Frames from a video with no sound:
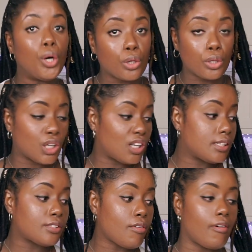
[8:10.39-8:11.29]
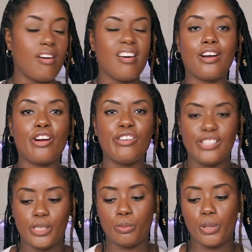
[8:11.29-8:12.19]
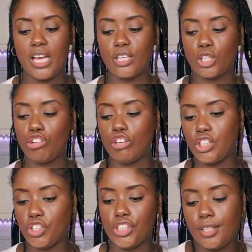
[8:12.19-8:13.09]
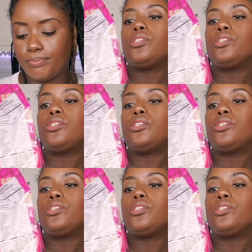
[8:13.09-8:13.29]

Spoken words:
okras crispy and crunchy.